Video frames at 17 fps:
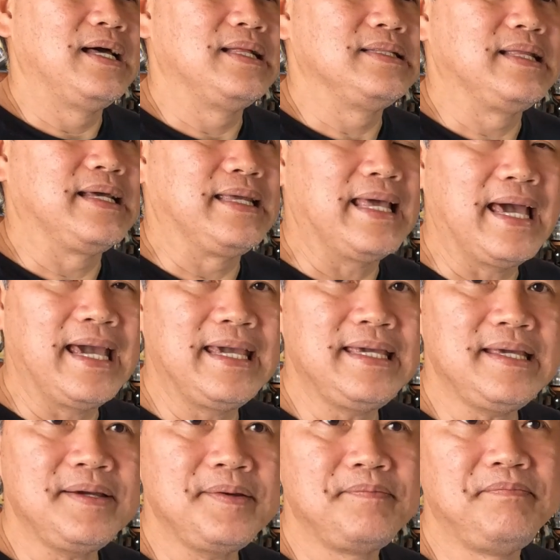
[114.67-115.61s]
The
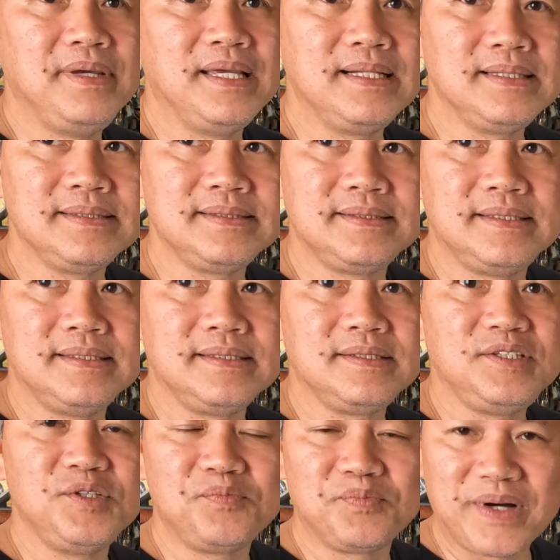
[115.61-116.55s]
guy built,
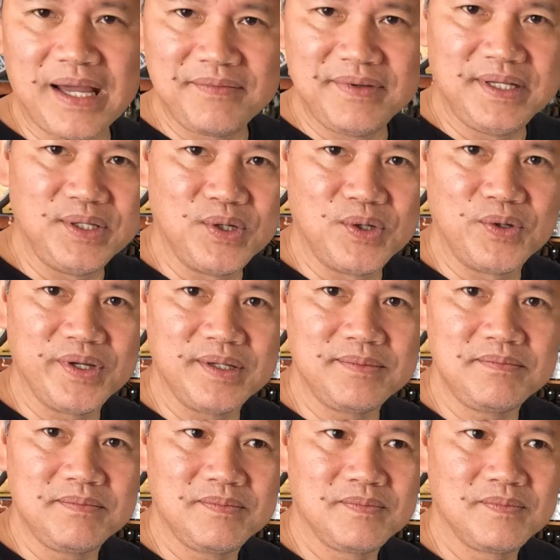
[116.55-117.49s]
you probably know
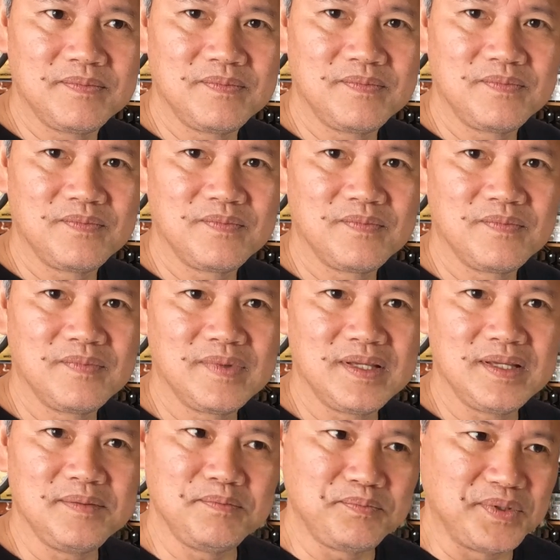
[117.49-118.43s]
him
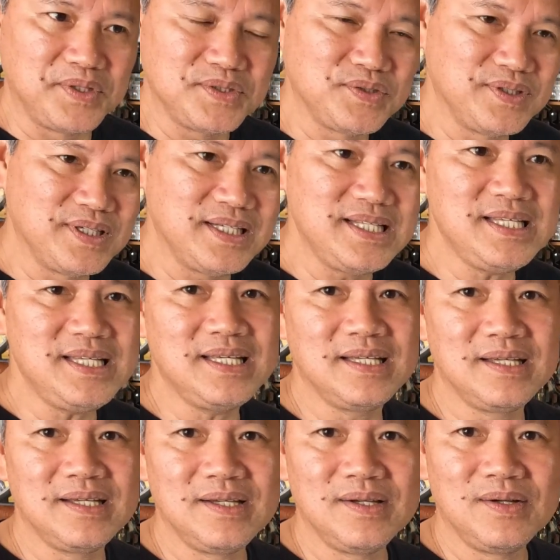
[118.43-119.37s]
personally,
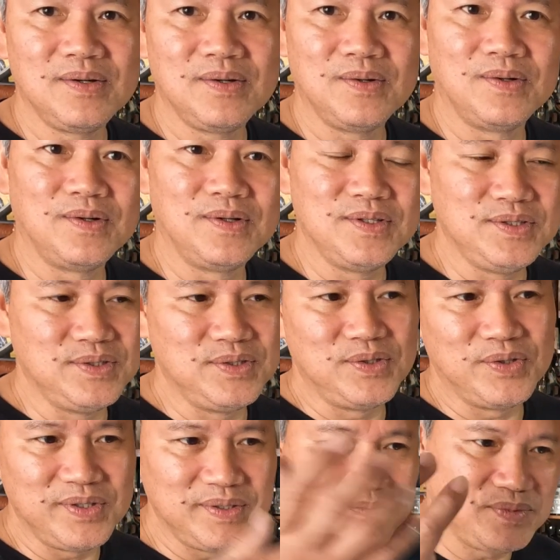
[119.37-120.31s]
or you
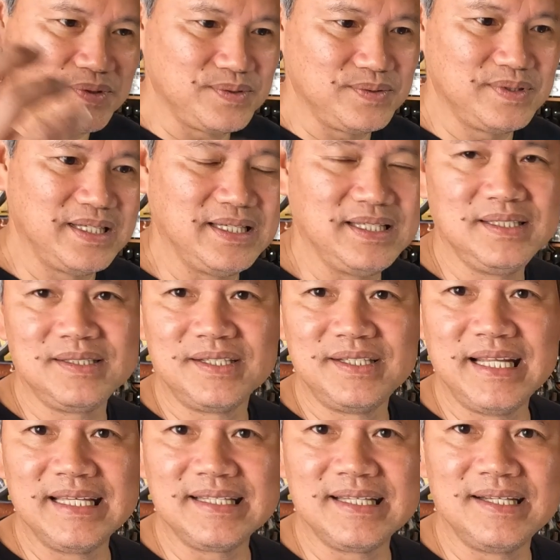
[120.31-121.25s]
know him through the
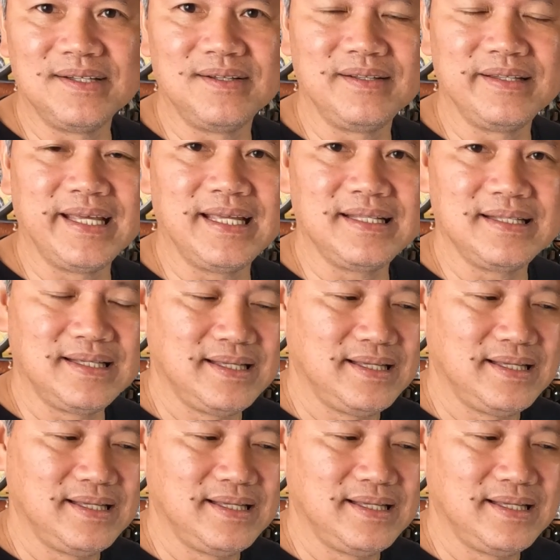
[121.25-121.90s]
internet and all that.